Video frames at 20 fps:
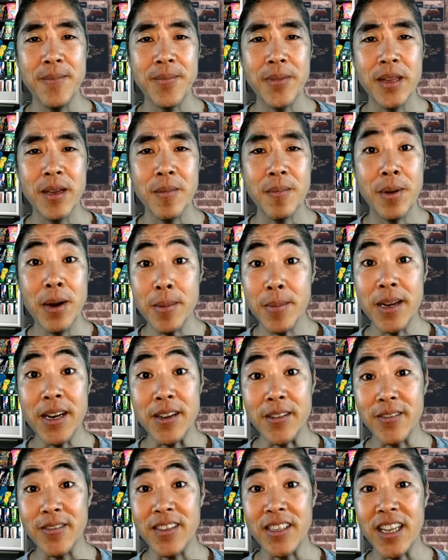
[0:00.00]

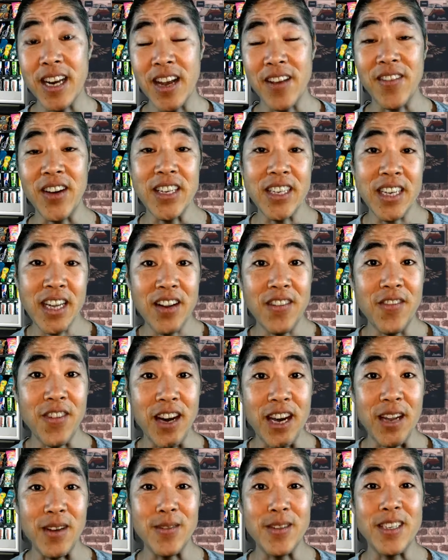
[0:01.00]
primitives that I've
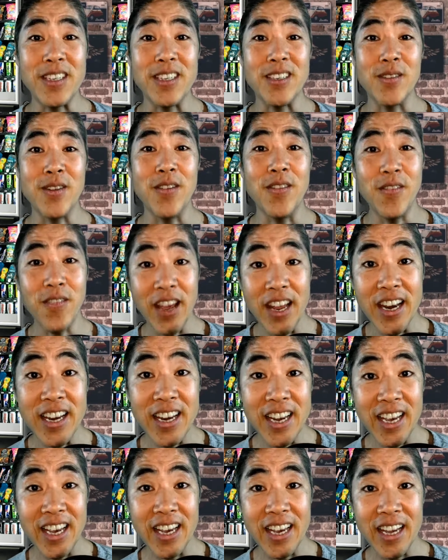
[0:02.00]
identified, which is sort of
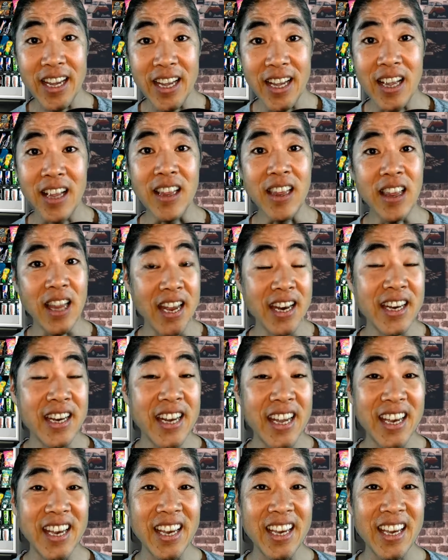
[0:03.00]
vending,
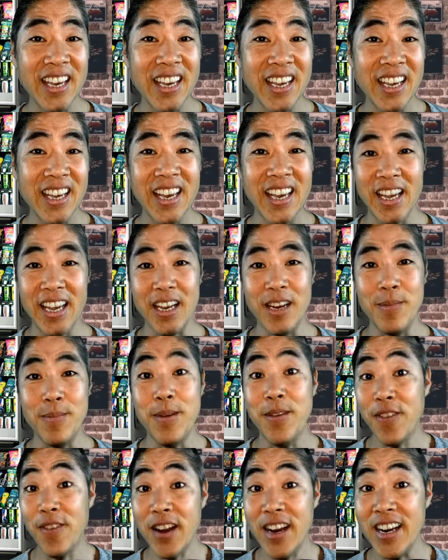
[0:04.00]
lending, and
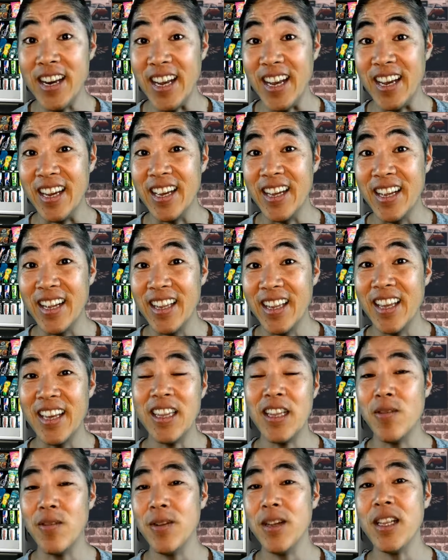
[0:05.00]
befriending, like
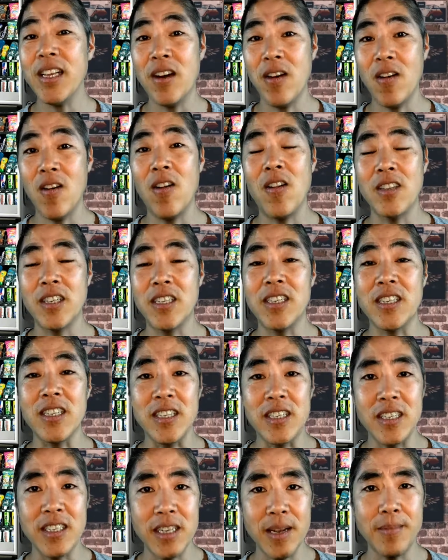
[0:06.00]
they're really all just a
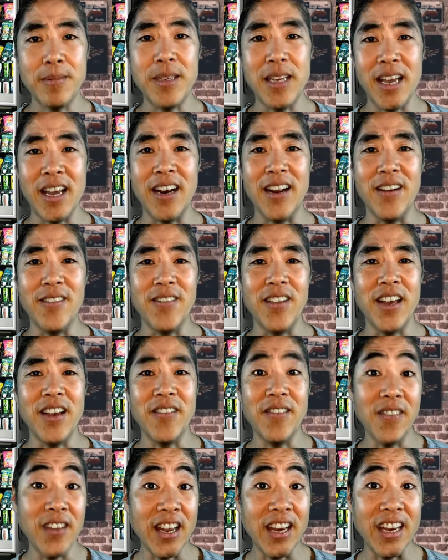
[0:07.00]
subset of like
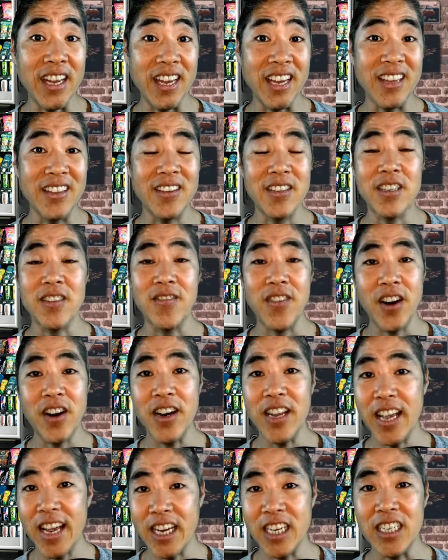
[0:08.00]
vending, and there's
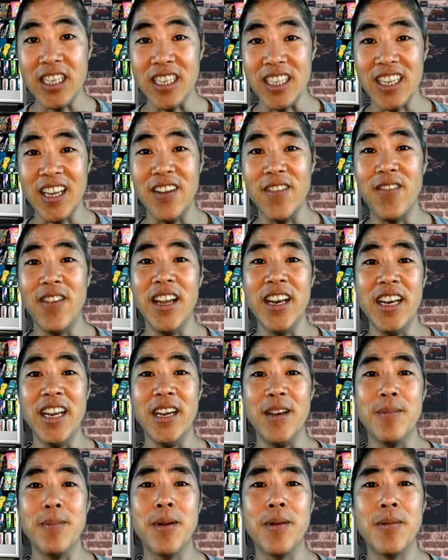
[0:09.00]
variations on
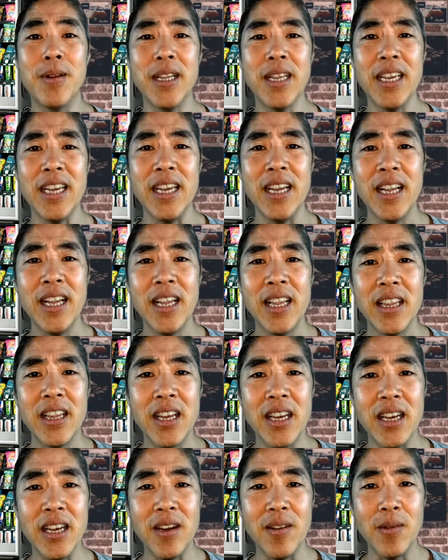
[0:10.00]
vending. But really
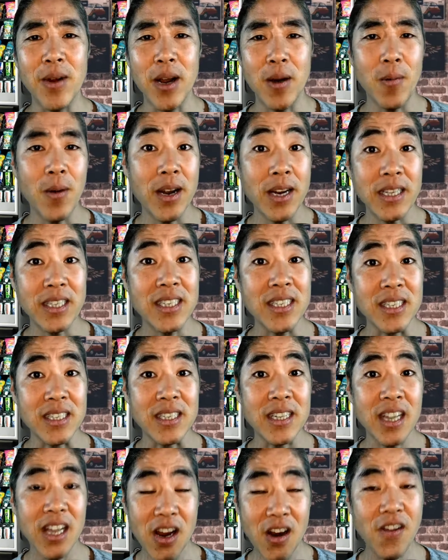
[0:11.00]
what I wanted to
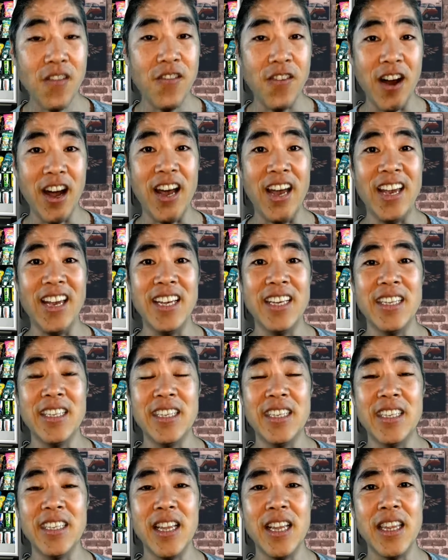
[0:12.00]
clarify is
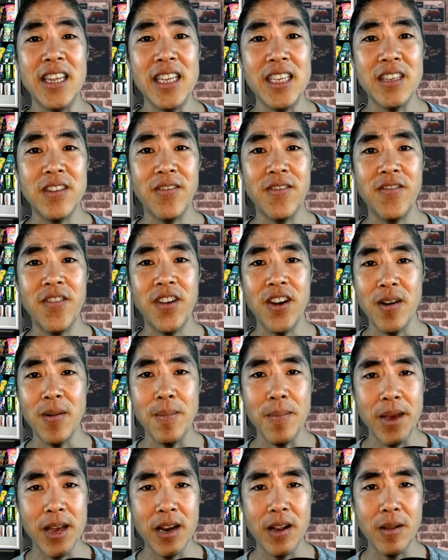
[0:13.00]
that these
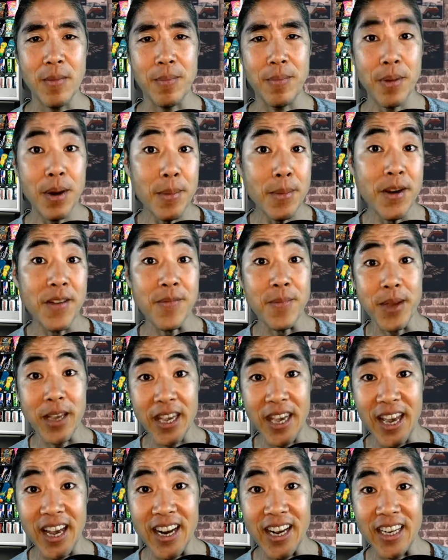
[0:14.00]
fundamental primitive
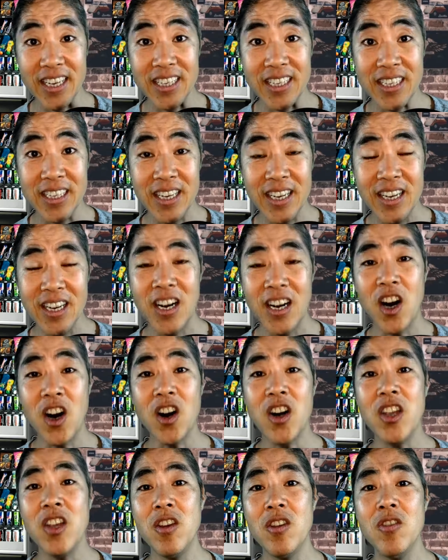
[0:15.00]
mechanics are
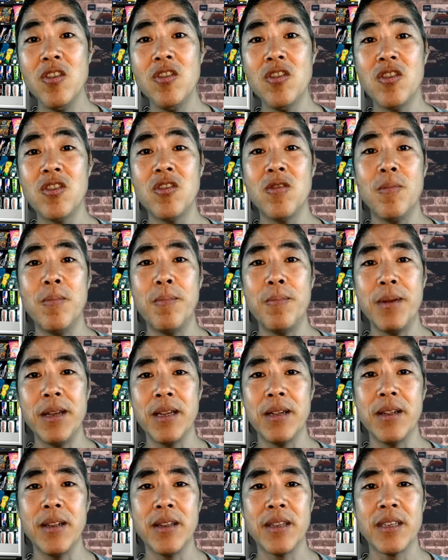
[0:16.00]
used to
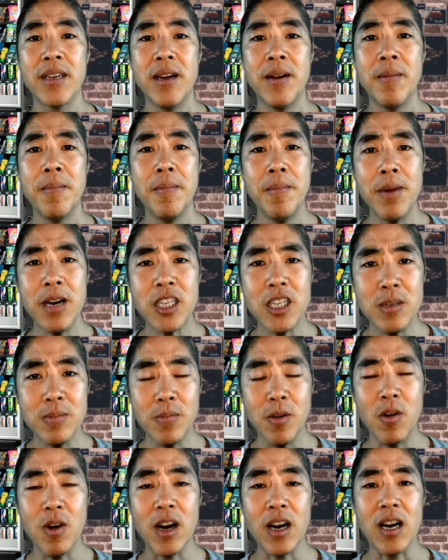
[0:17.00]
build much
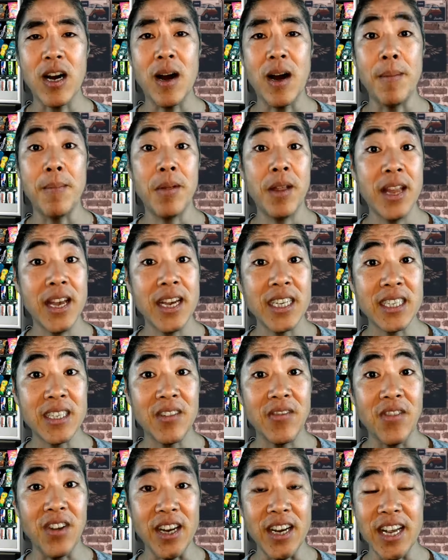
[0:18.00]
more complex
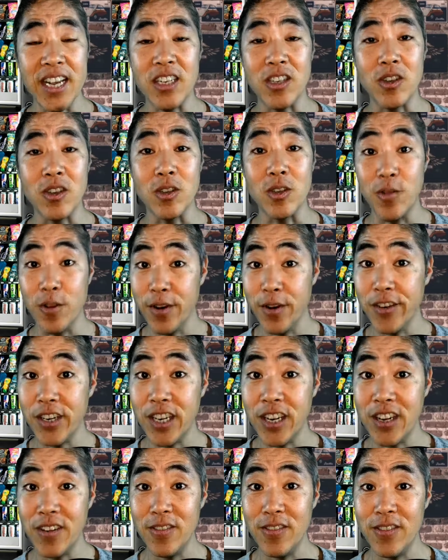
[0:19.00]
financial
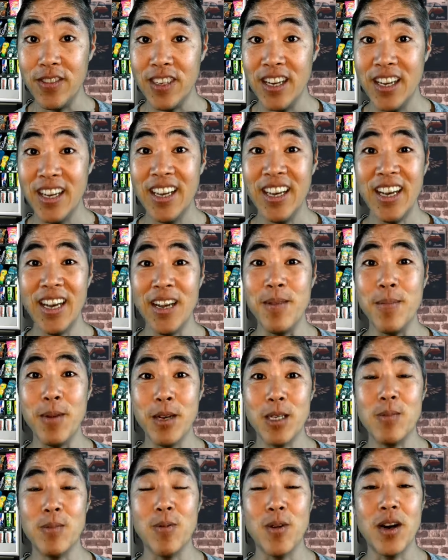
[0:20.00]
derivatives and
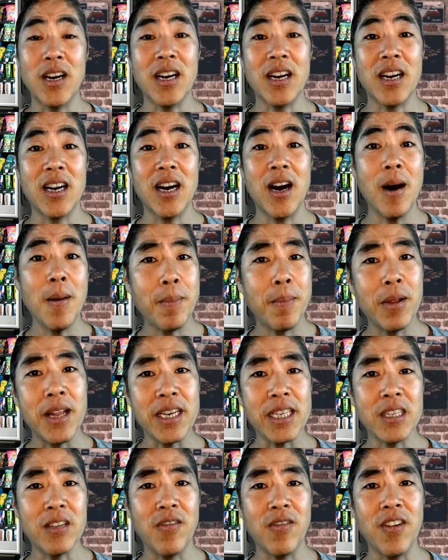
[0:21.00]
much more
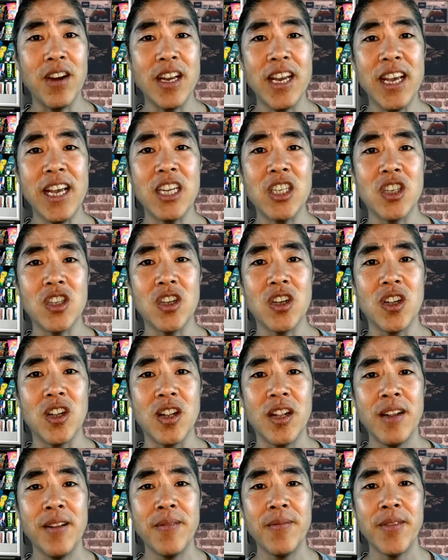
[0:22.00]
complex financial
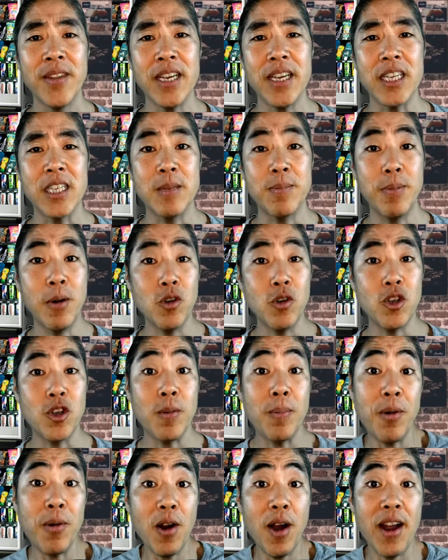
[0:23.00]
exposure
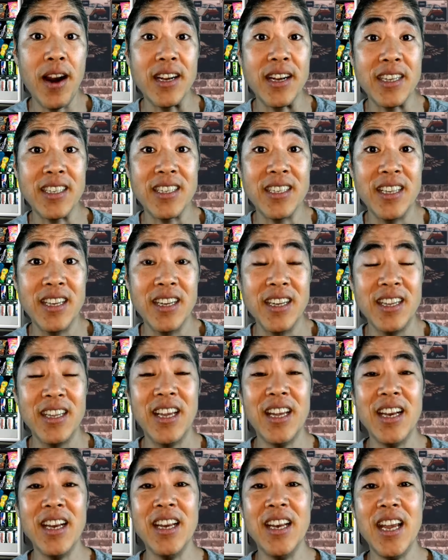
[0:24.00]
products
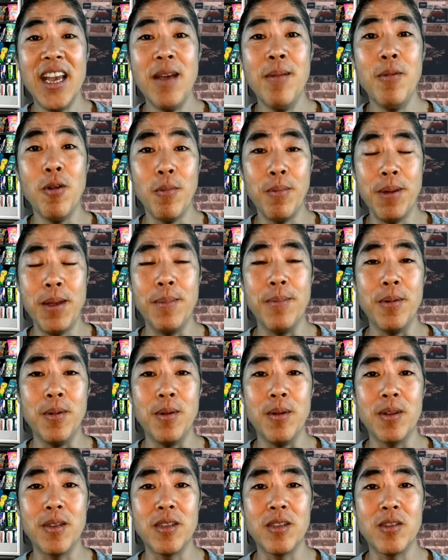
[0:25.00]
that enable
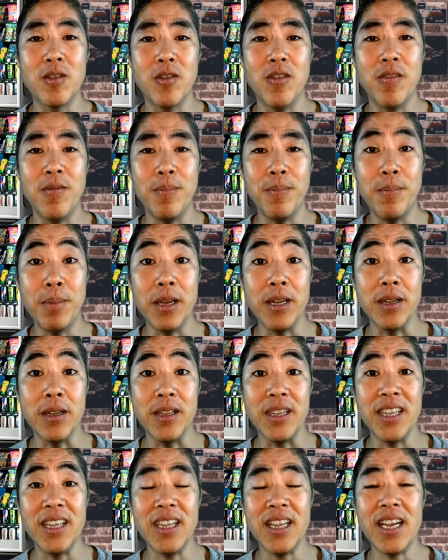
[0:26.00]
people to sort of
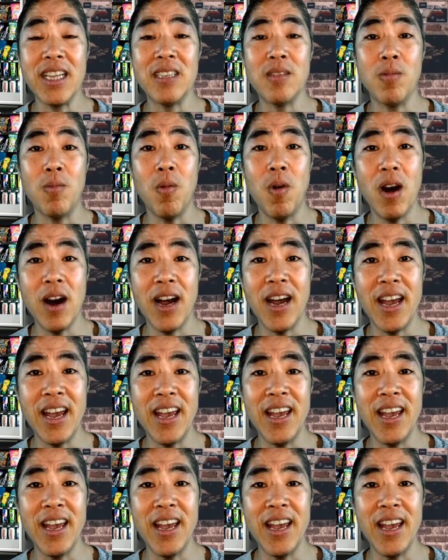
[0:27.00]
build. And that's why